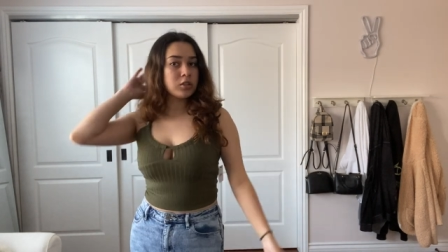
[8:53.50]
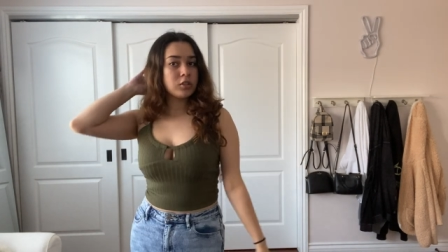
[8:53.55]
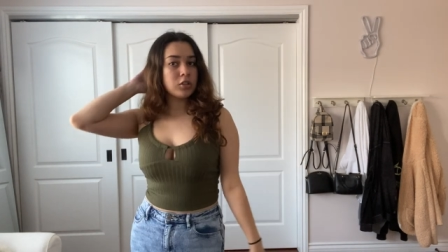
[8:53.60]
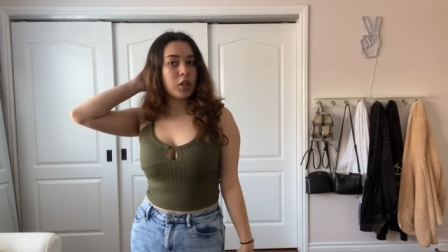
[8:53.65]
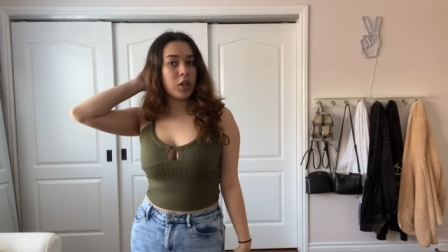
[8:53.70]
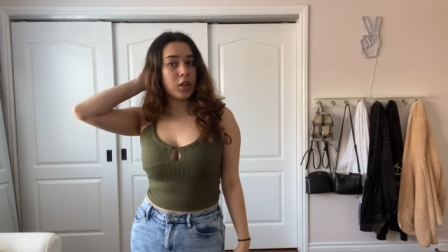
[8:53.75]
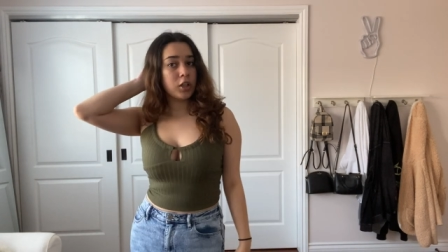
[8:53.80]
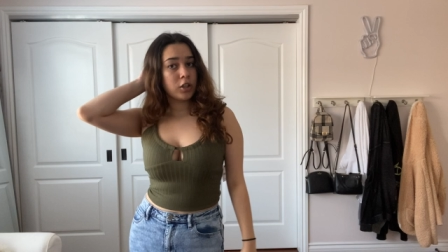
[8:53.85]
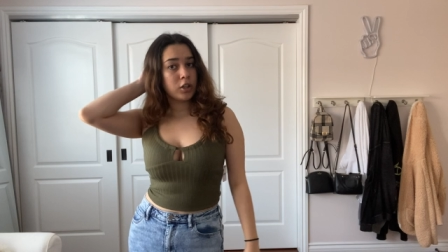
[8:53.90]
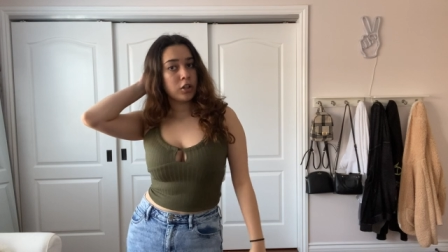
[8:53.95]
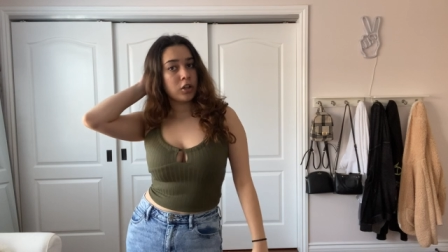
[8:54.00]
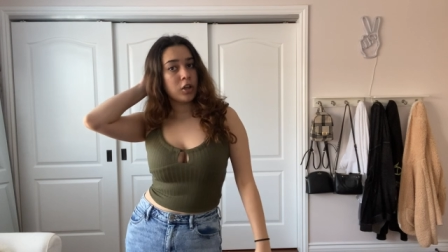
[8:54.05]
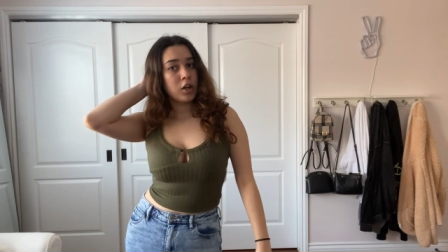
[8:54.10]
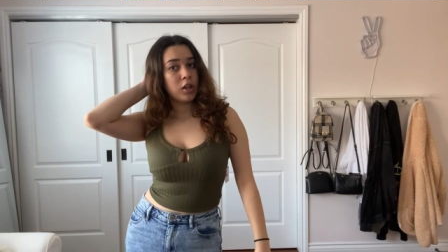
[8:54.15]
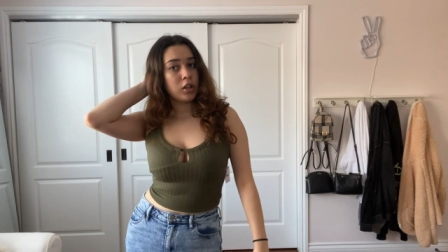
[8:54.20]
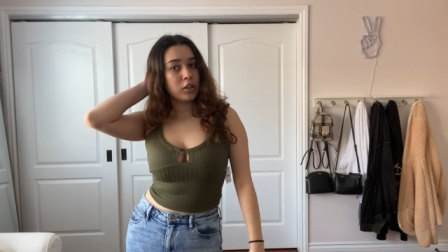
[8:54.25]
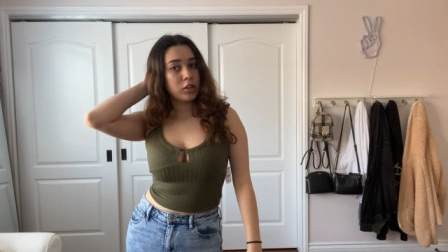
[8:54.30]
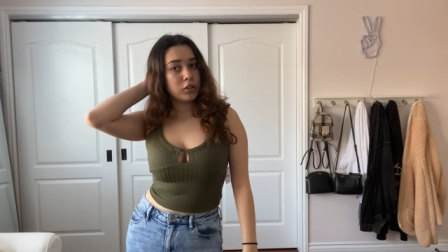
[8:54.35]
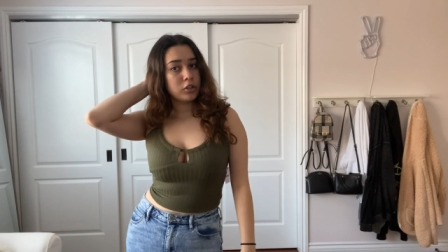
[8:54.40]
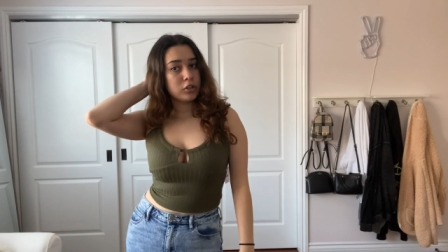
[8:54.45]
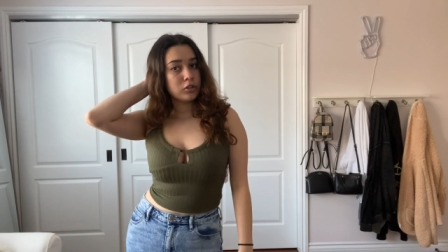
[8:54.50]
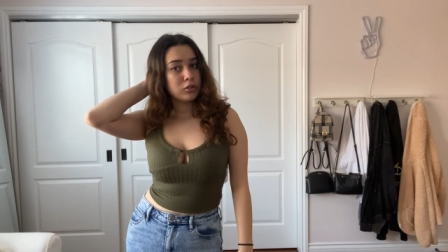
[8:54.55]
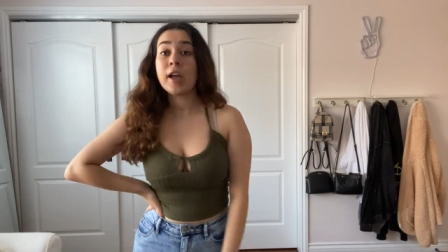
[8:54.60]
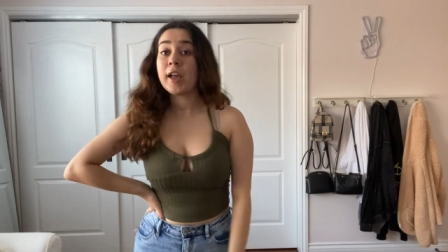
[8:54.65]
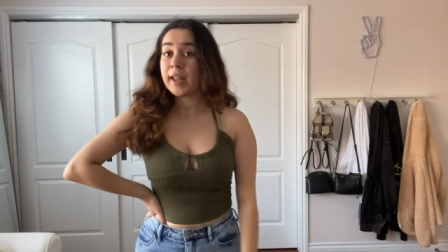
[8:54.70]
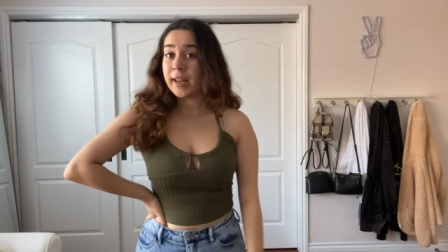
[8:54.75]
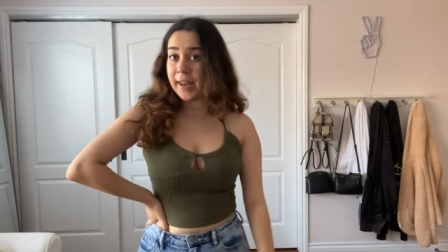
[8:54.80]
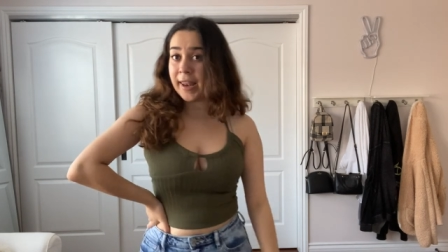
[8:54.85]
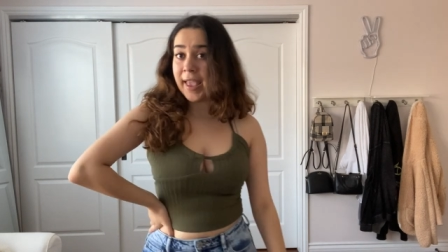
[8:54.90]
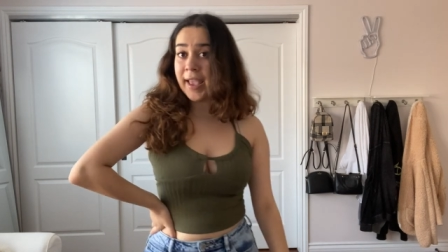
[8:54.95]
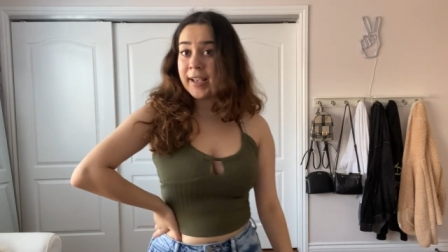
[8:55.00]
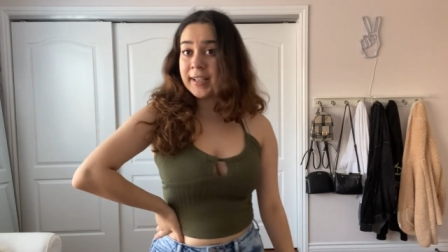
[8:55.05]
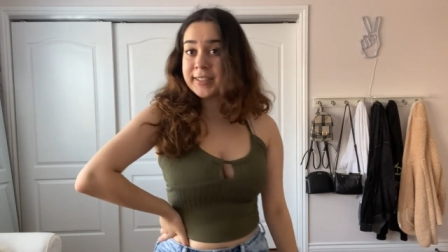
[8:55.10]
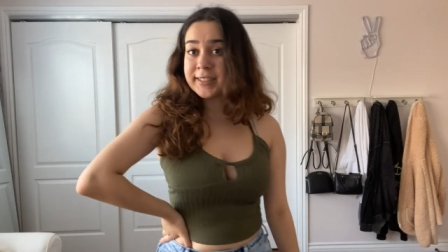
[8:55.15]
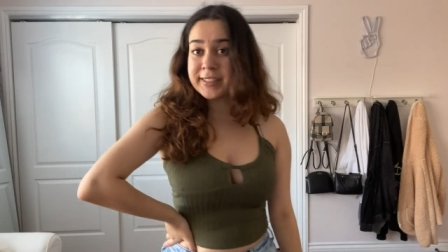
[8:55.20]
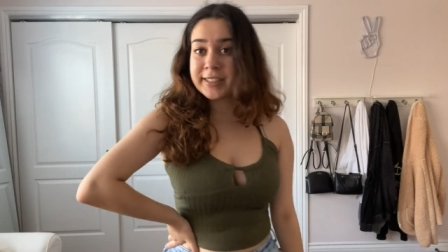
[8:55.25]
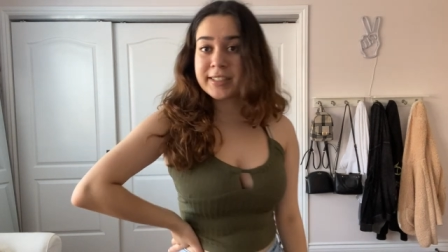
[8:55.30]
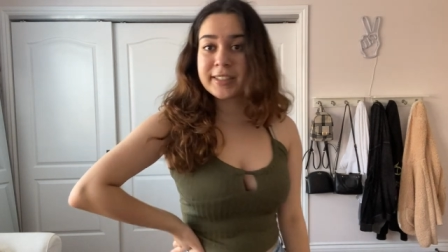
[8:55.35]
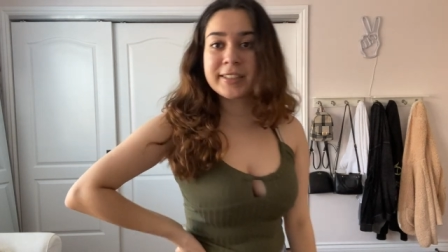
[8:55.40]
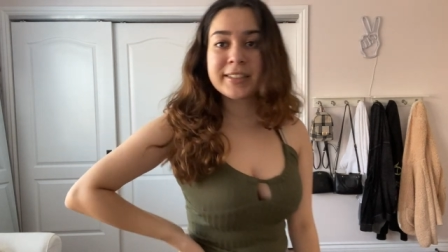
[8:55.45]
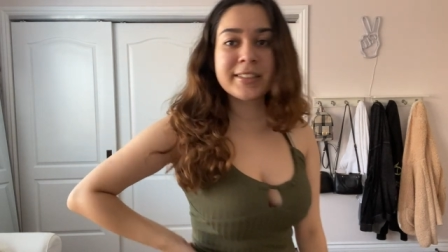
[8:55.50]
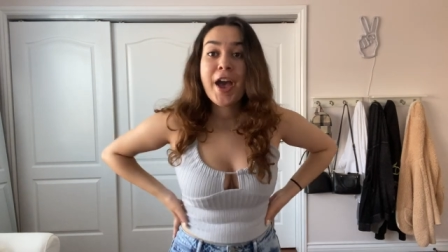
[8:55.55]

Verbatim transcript: darker color. Next,